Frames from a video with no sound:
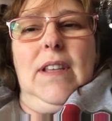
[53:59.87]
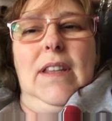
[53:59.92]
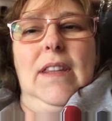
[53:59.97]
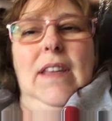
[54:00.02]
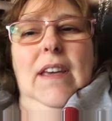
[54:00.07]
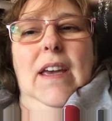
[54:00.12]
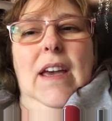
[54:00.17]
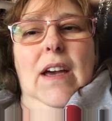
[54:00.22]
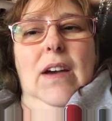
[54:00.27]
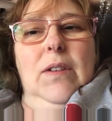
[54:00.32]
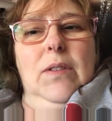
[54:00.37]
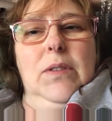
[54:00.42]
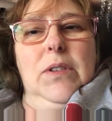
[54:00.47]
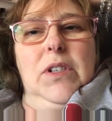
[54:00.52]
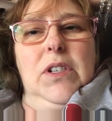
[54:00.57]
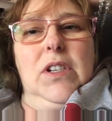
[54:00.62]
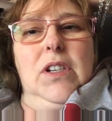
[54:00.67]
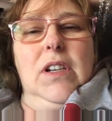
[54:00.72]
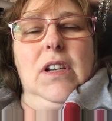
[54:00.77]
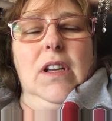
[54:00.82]
on the
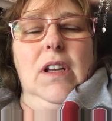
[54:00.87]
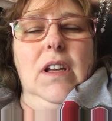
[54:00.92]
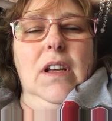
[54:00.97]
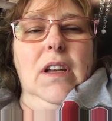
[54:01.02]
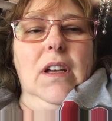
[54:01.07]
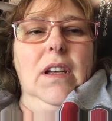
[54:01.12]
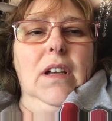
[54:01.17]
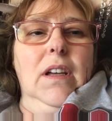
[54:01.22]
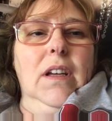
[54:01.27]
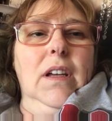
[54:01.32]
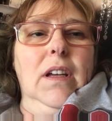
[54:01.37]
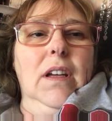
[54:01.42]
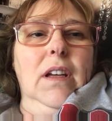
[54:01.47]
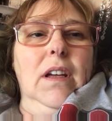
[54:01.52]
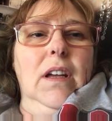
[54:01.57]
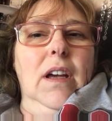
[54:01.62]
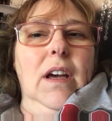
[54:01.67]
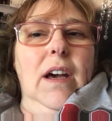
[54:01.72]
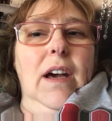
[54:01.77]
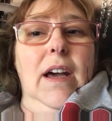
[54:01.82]
couch.
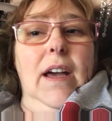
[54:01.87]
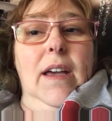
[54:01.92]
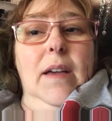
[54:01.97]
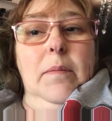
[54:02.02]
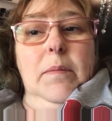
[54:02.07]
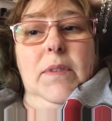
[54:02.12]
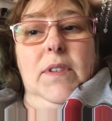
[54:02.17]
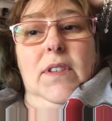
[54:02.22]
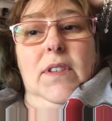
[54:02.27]
I am